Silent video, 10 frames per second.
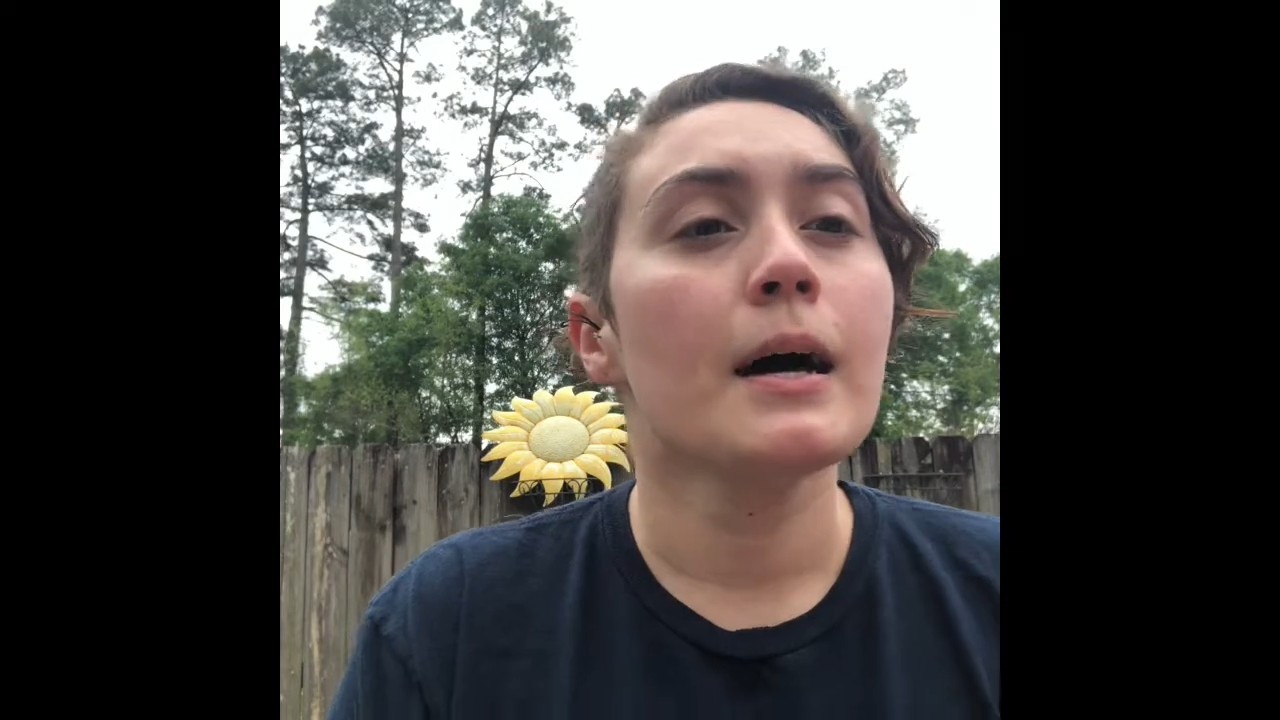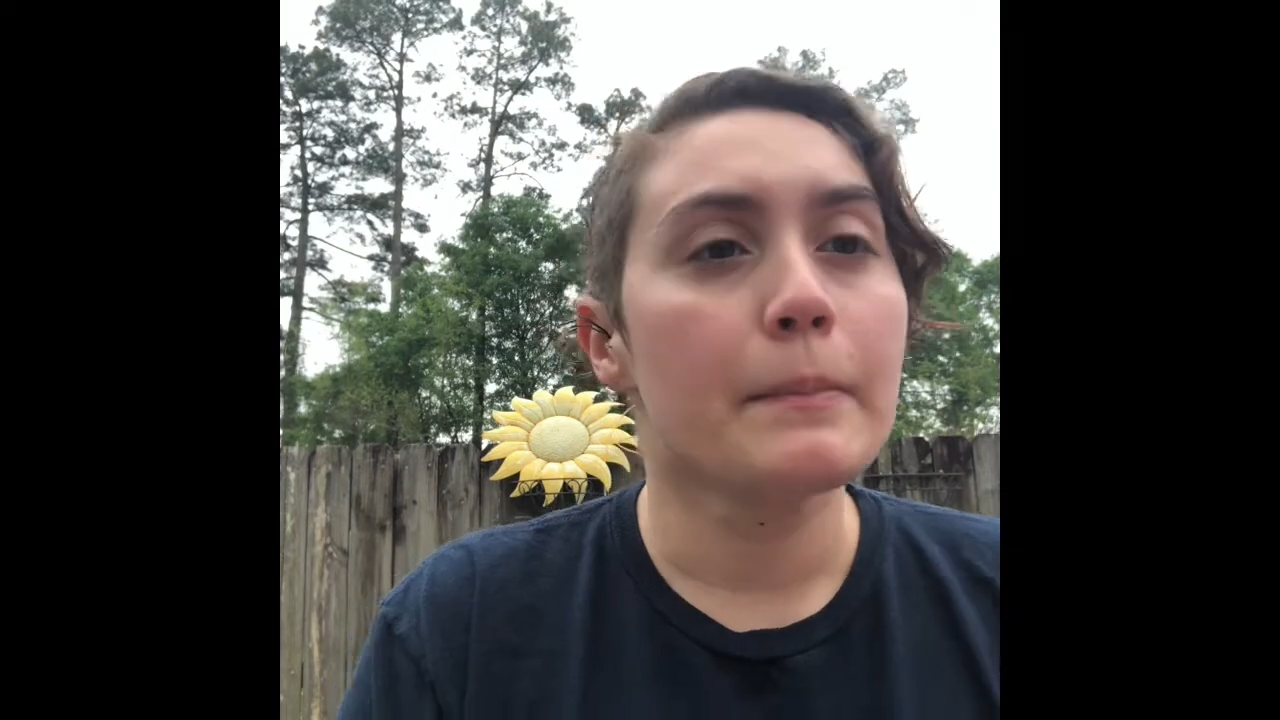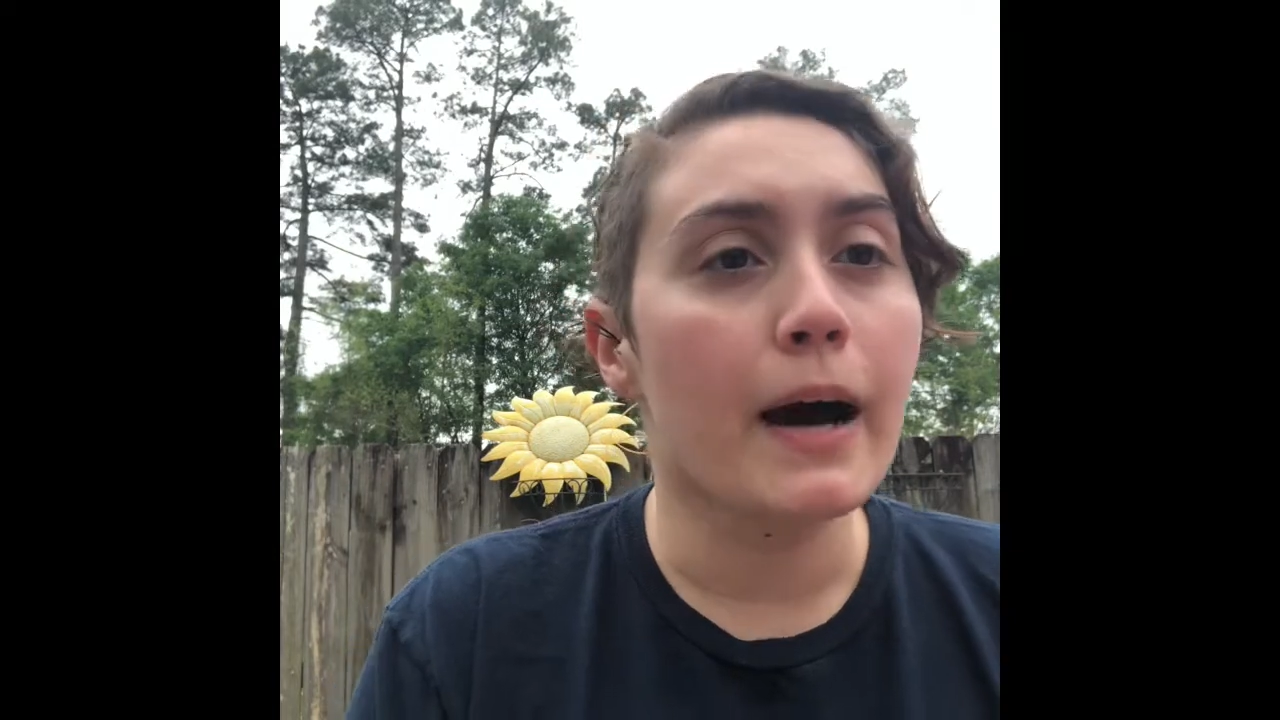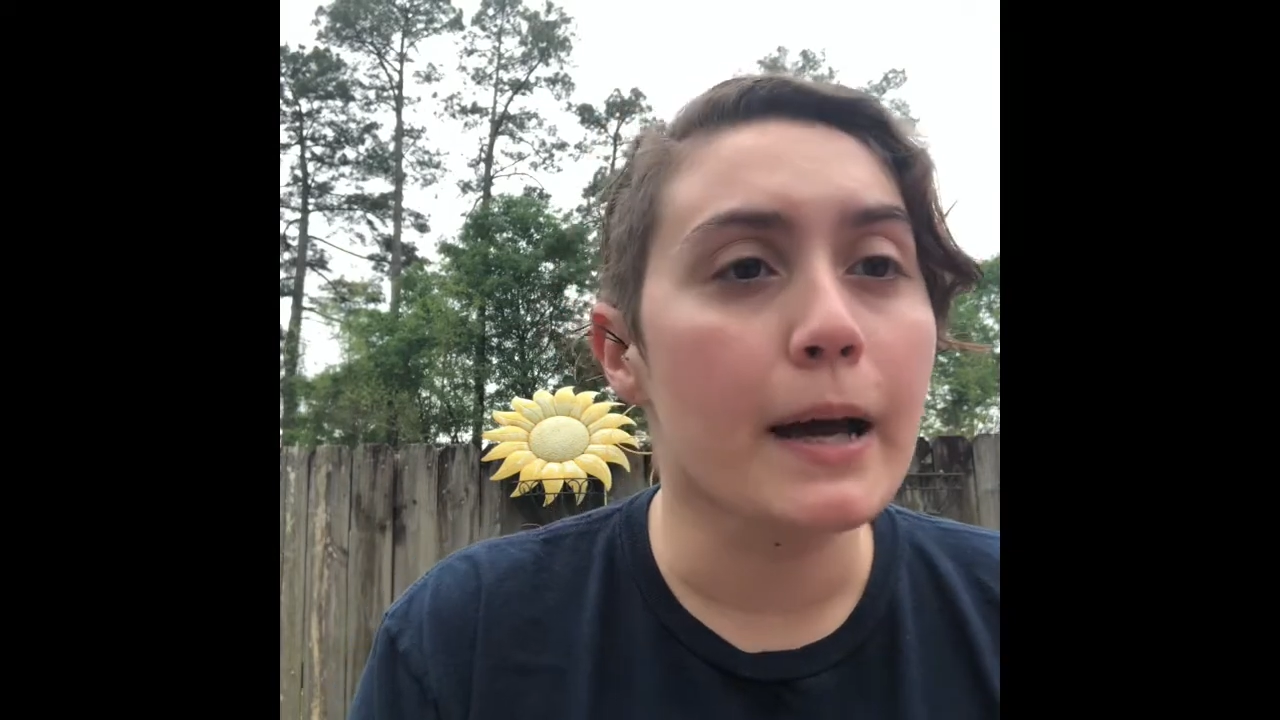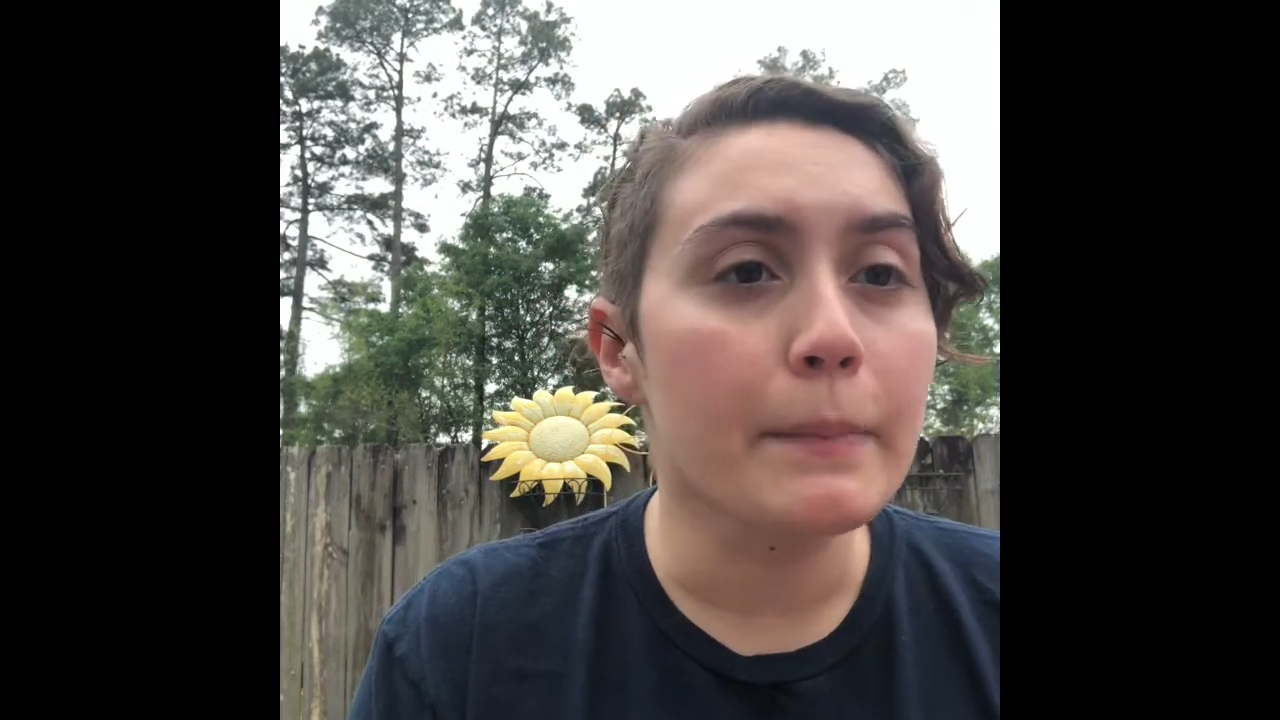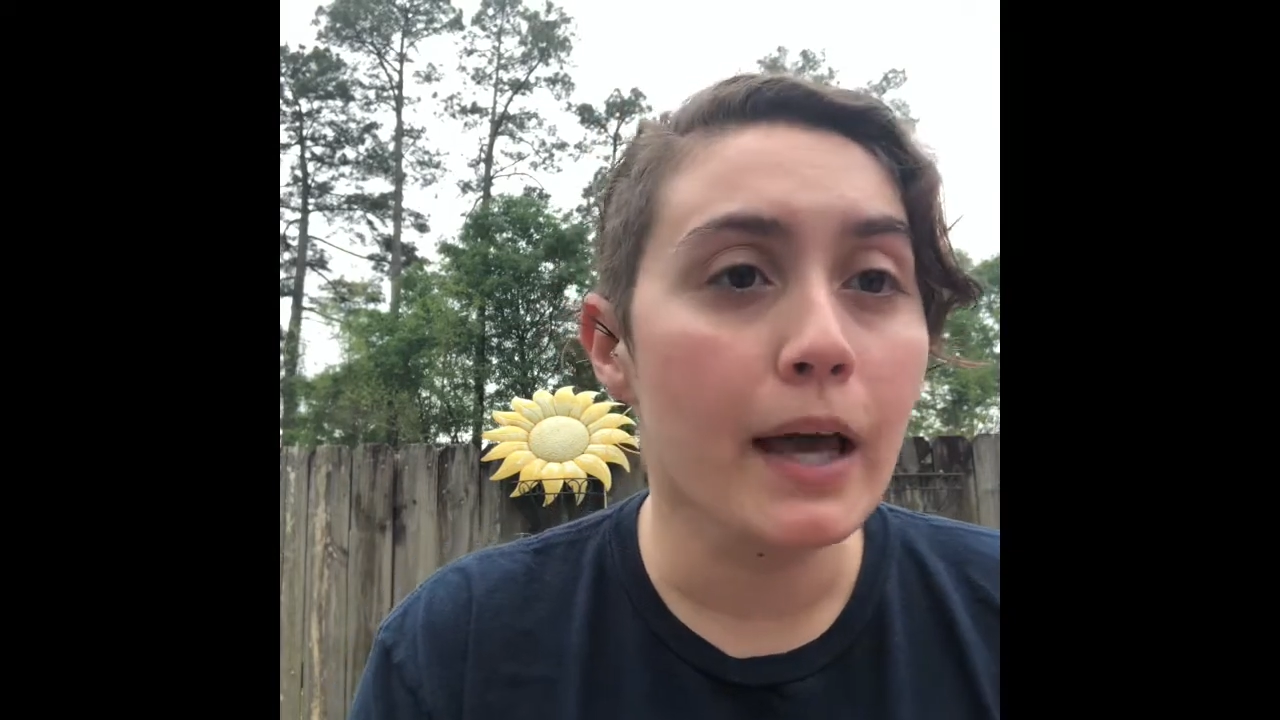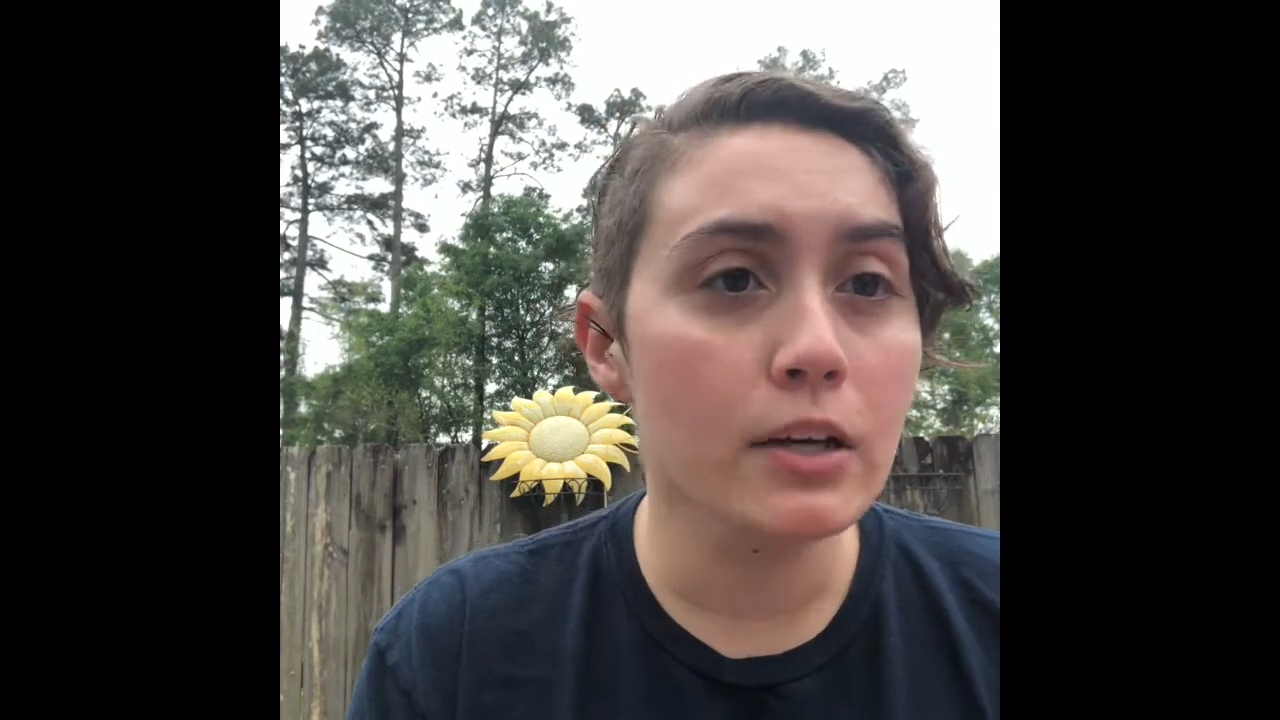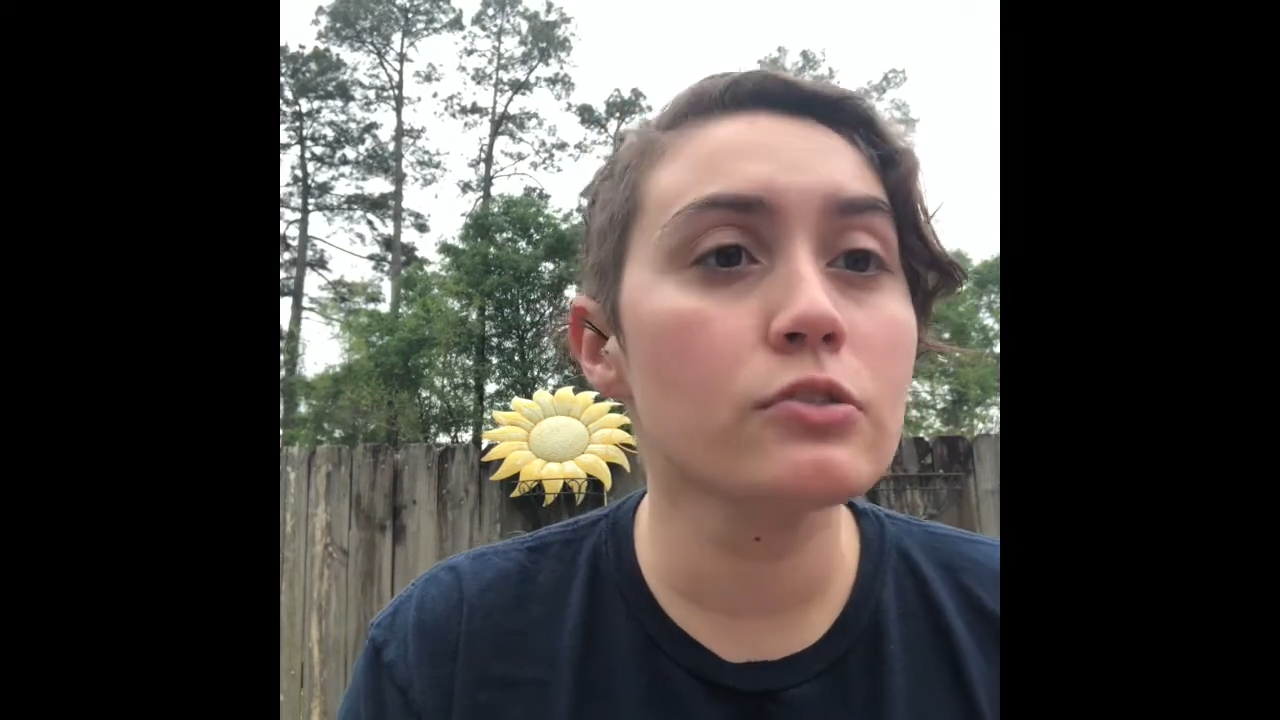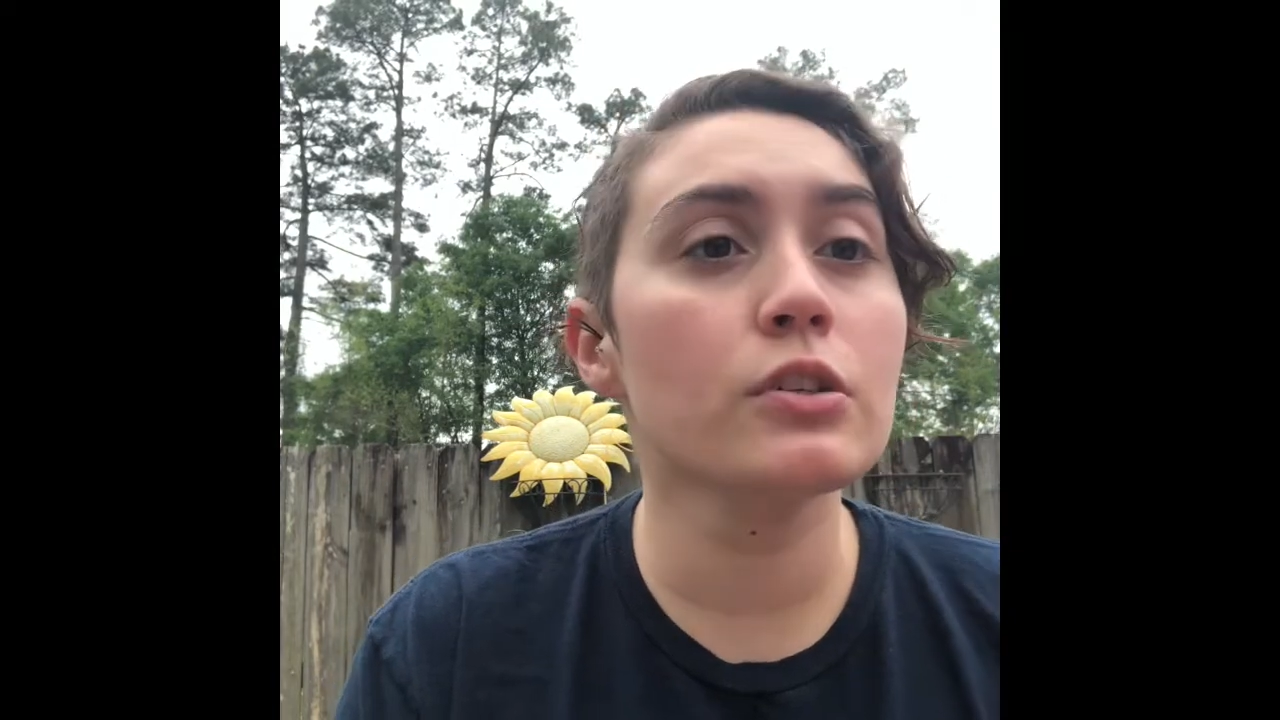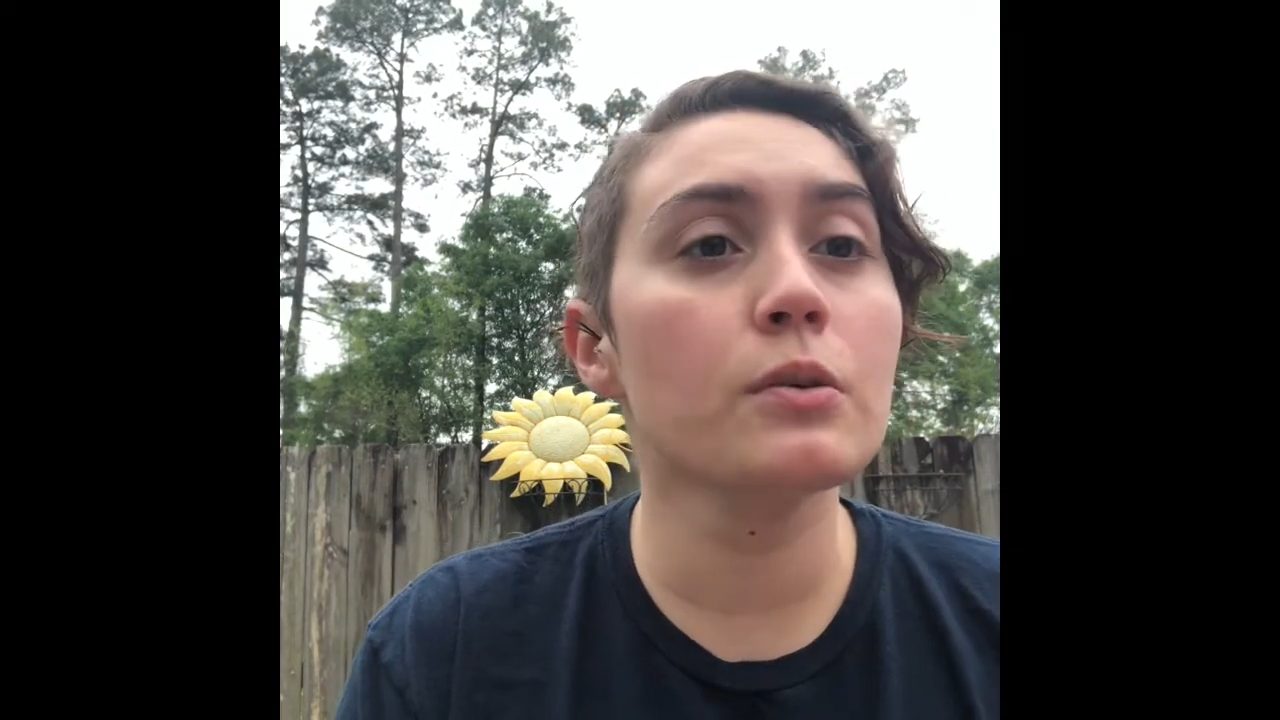by
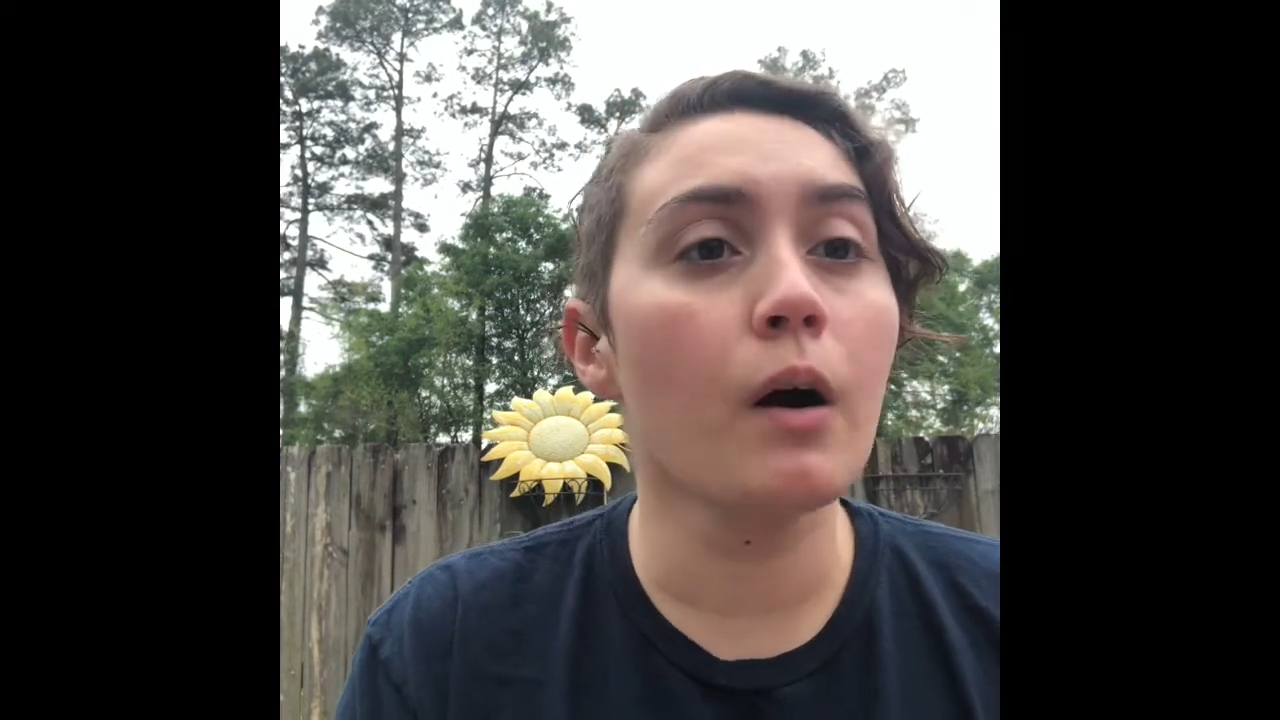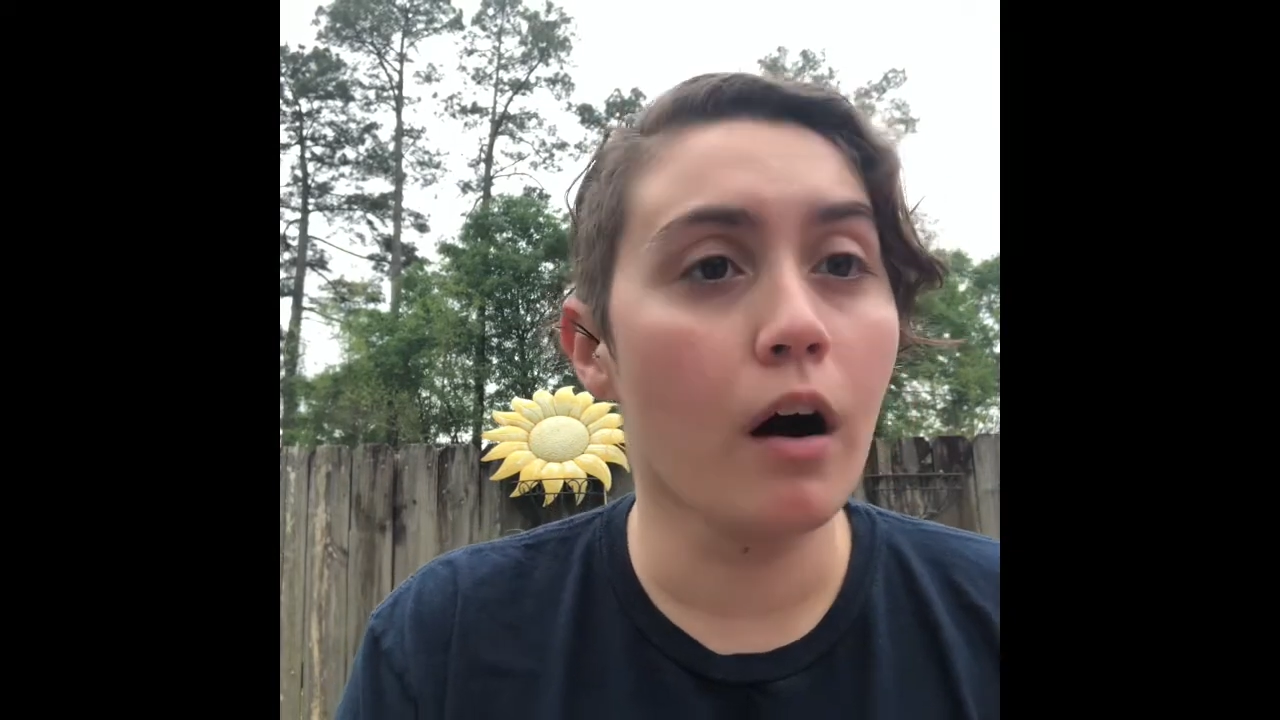Pedro